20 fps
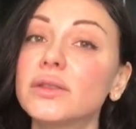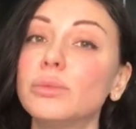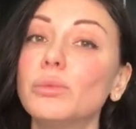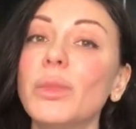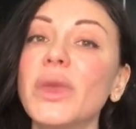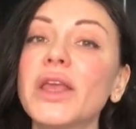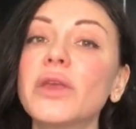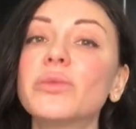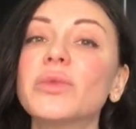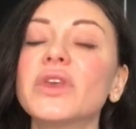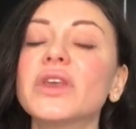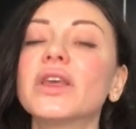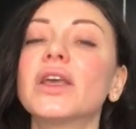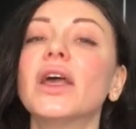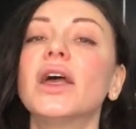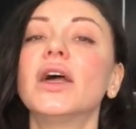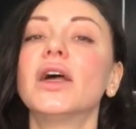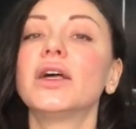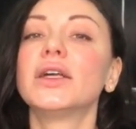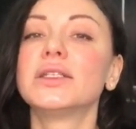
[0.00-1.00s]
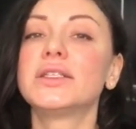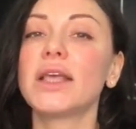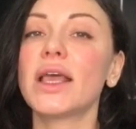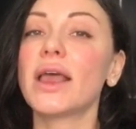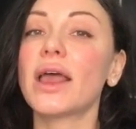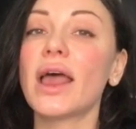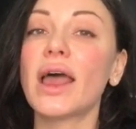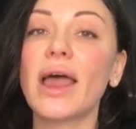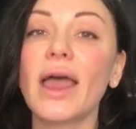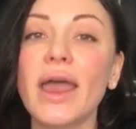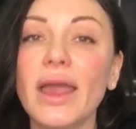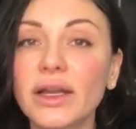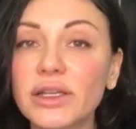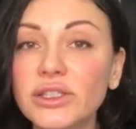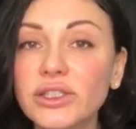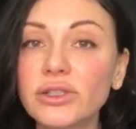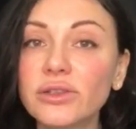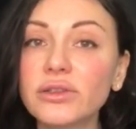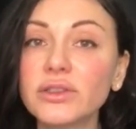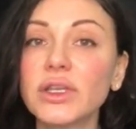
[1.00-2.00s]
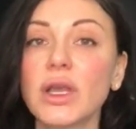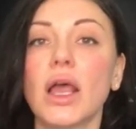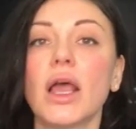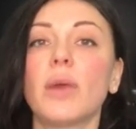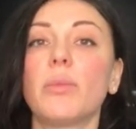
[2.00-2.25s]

Maybe they are actors,